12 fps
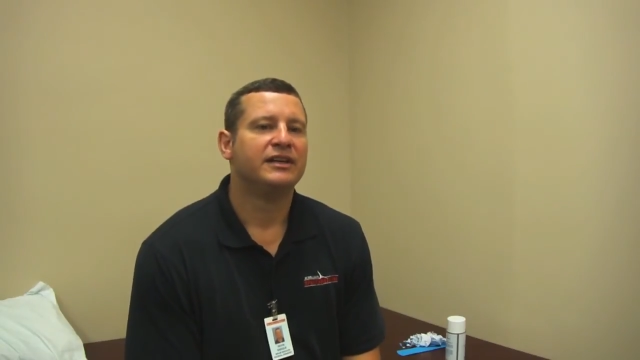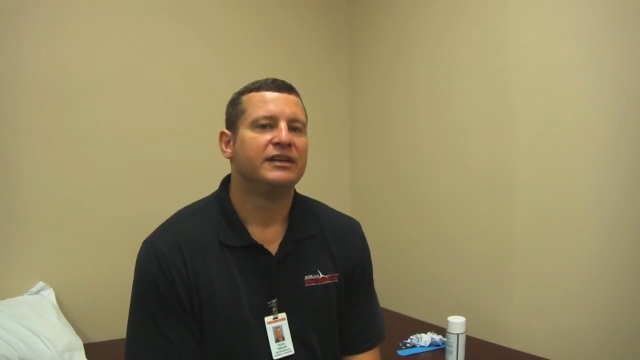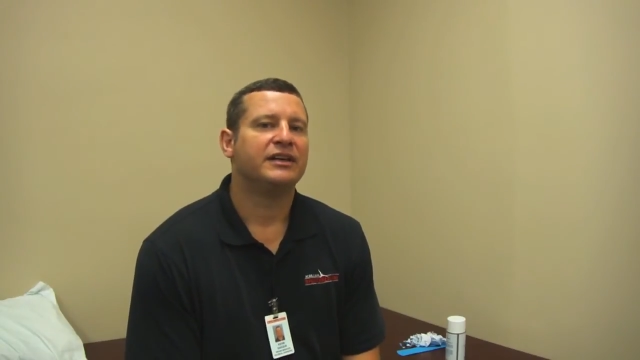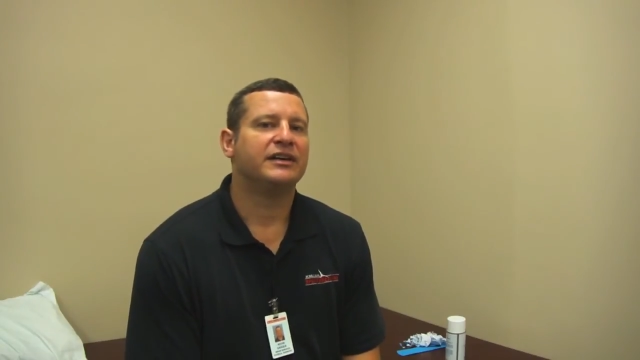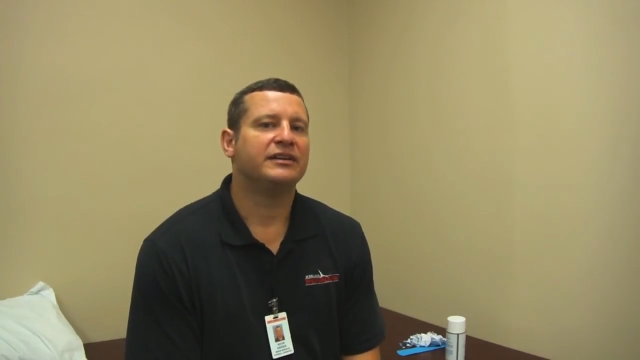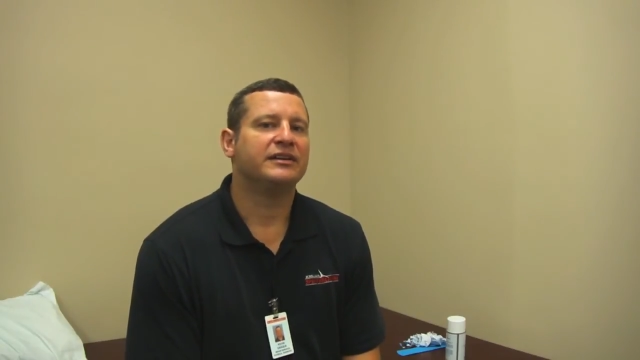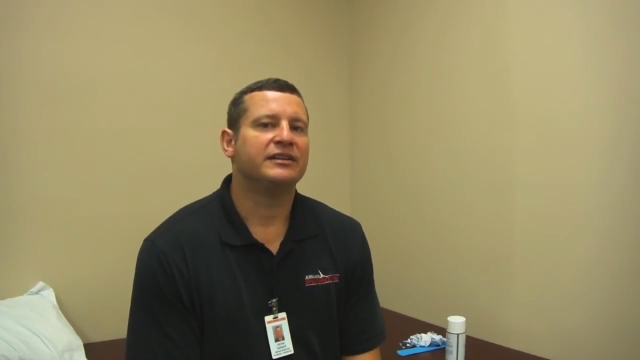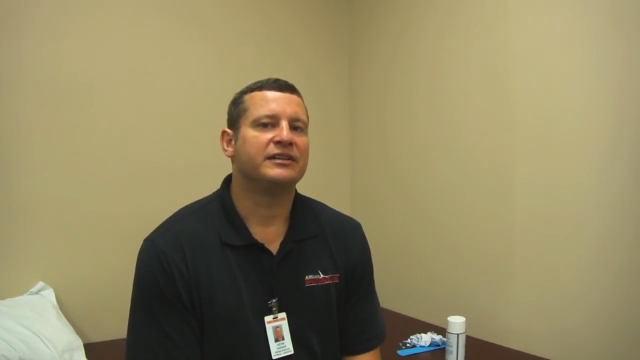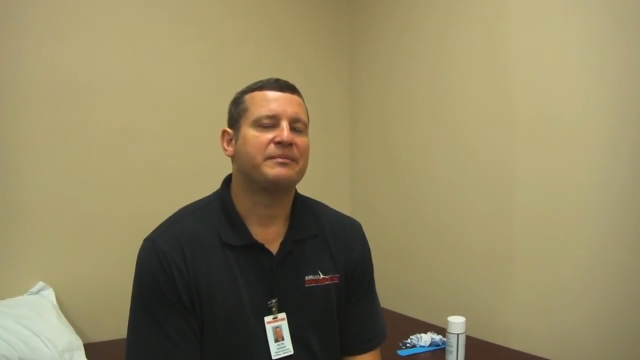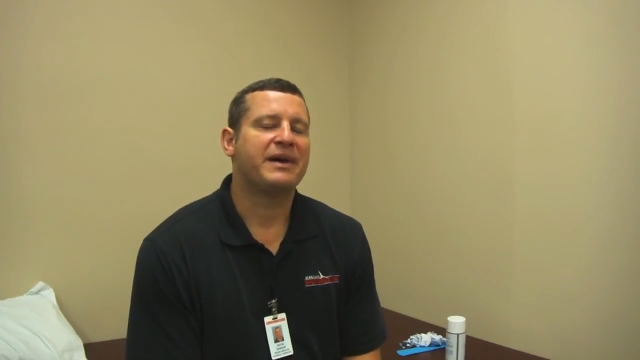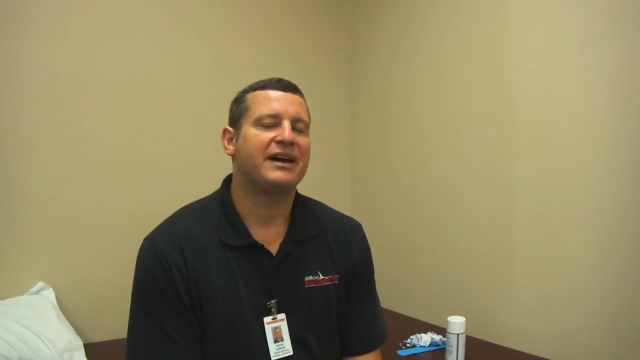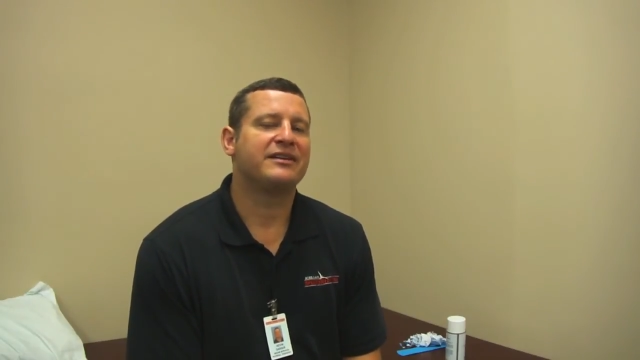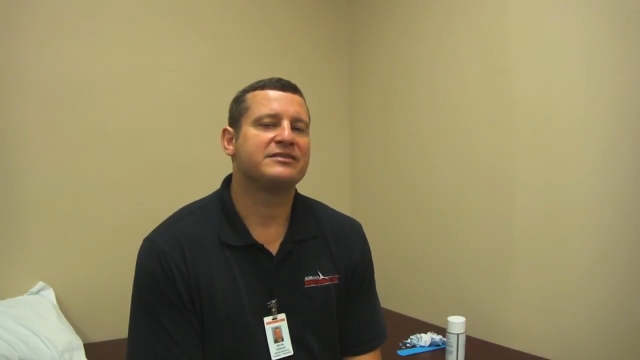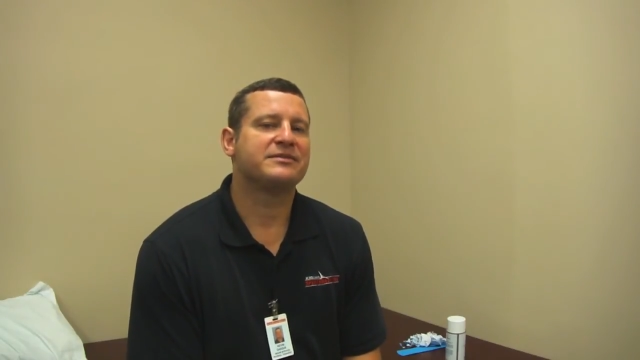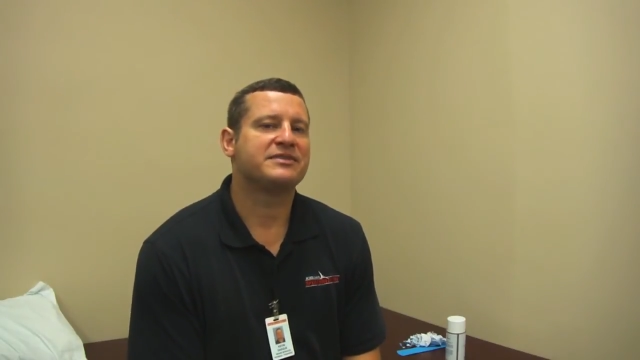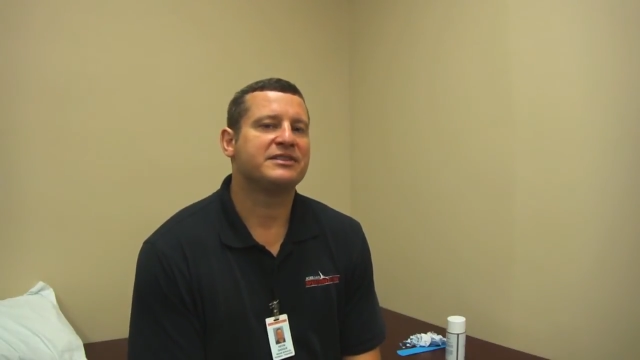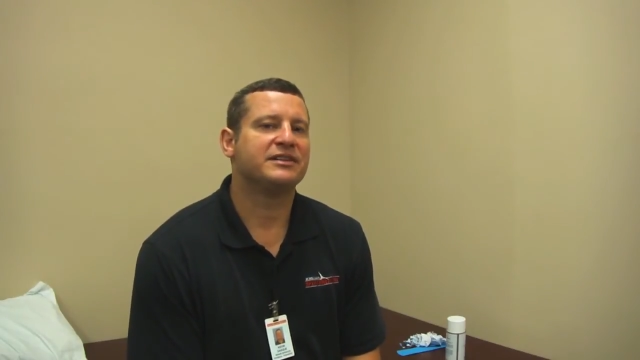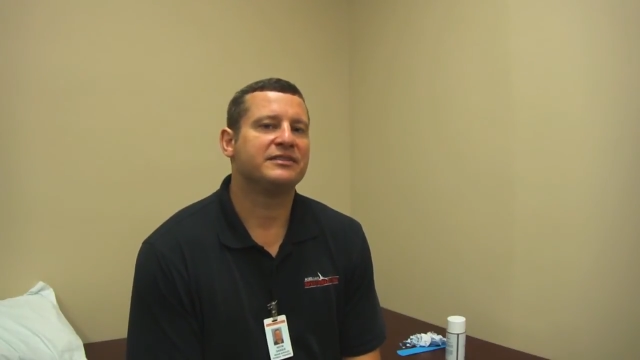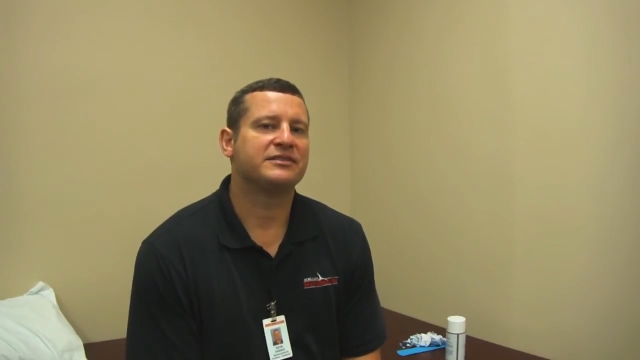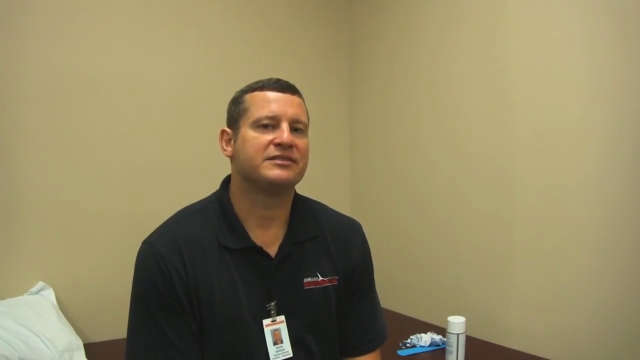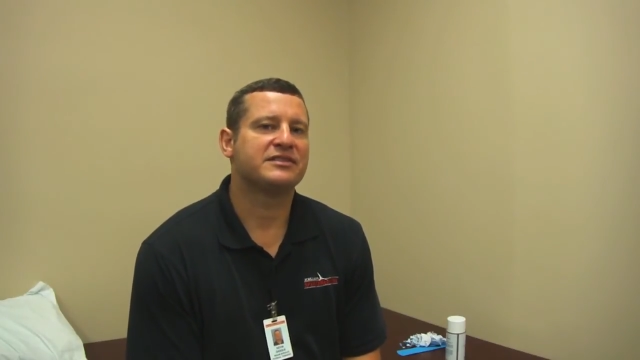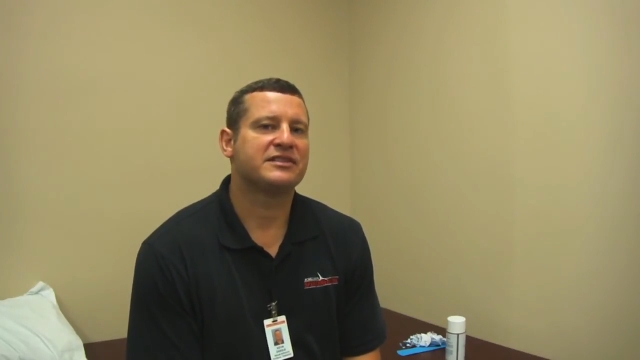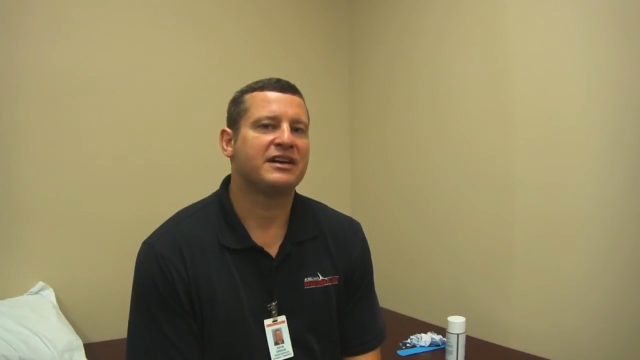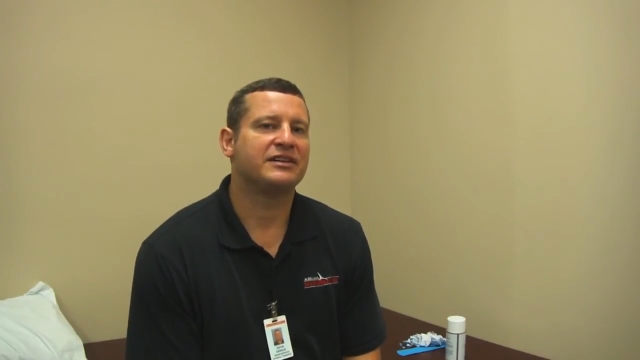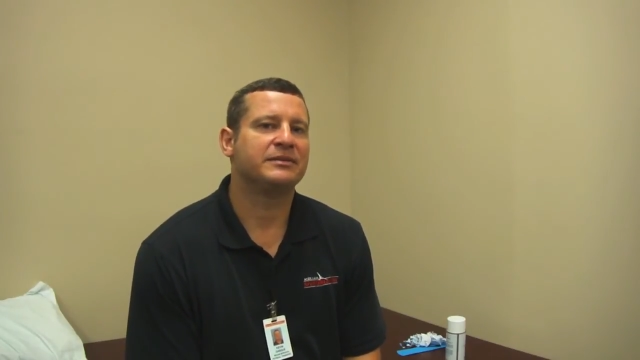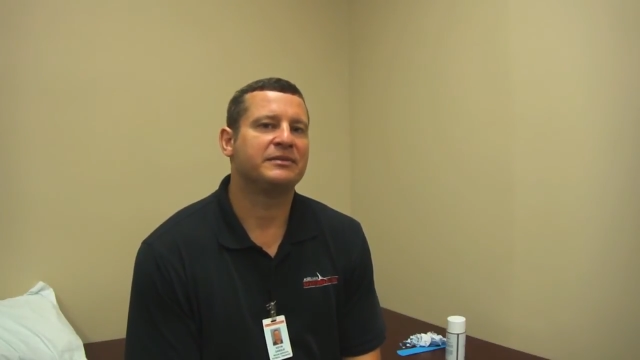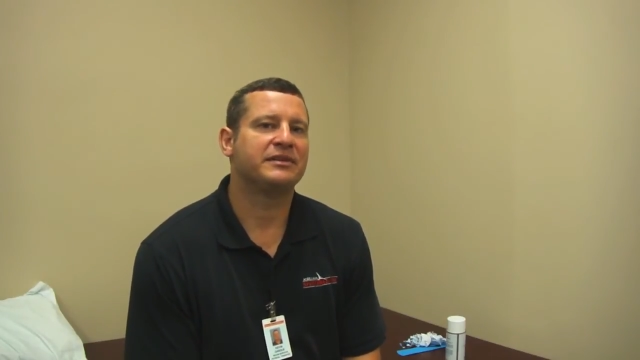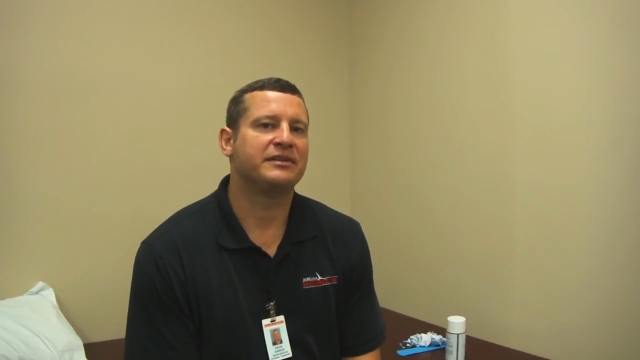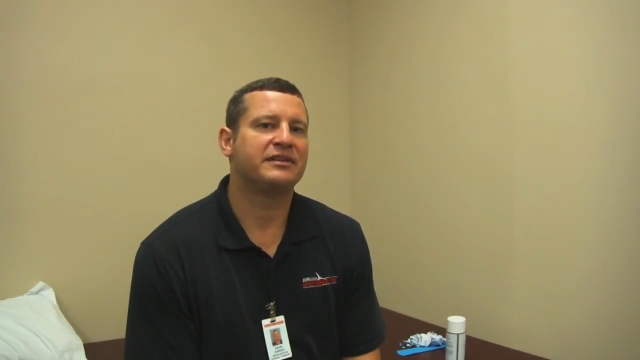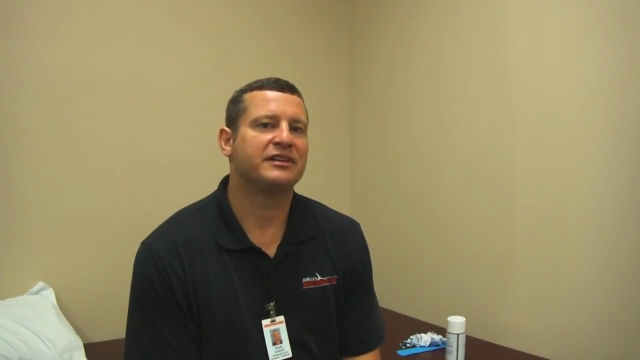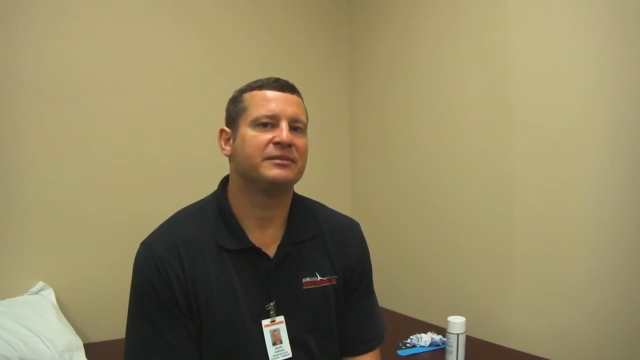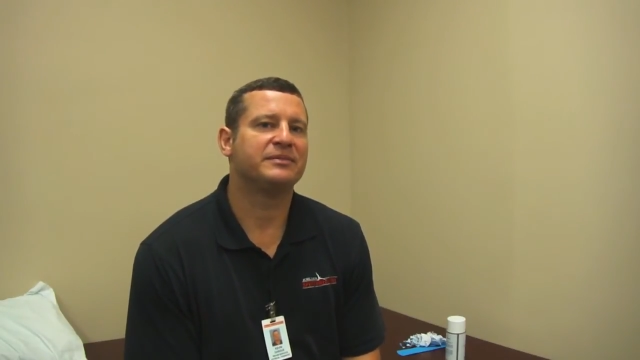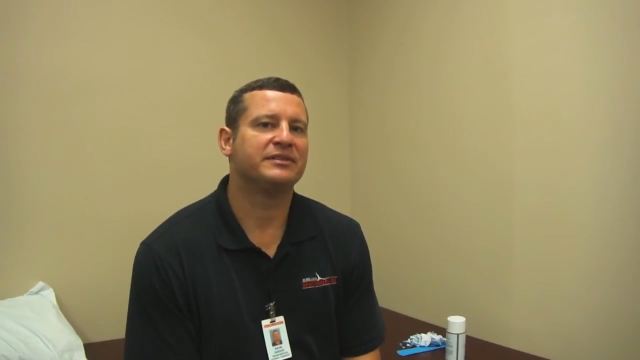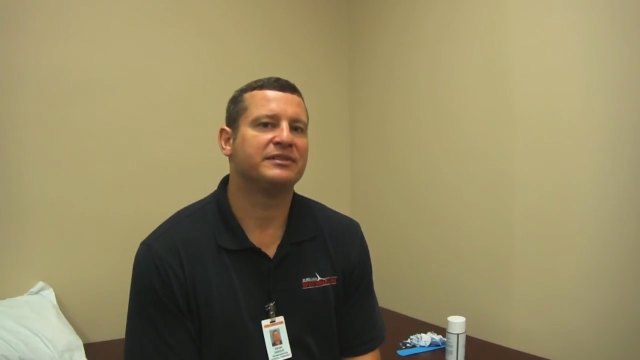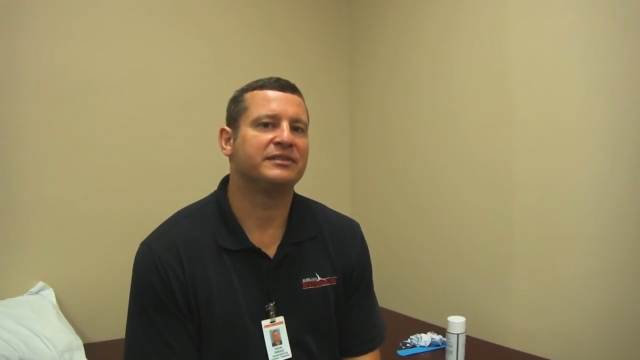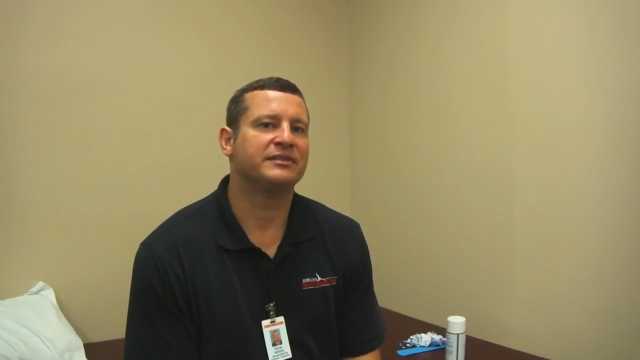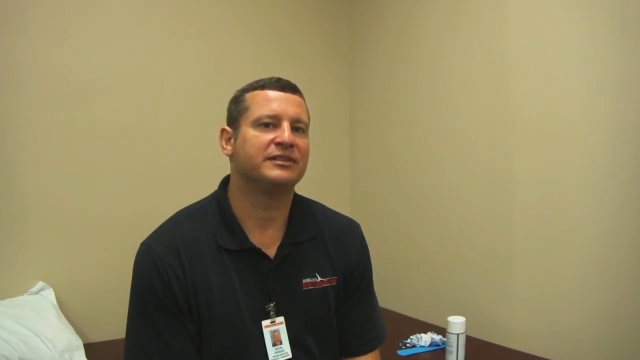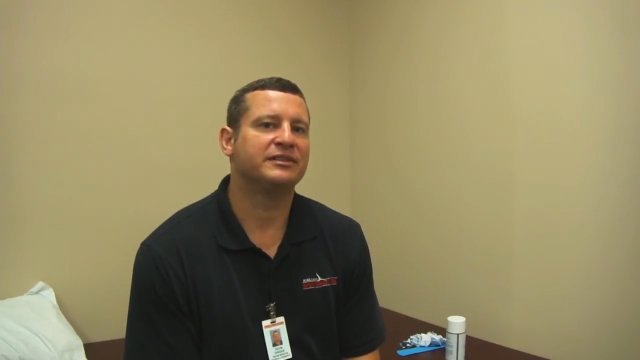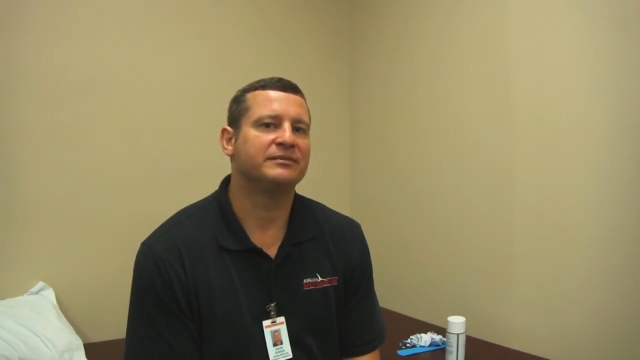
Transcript: And the patterns themselves are just kind of up to the therapist and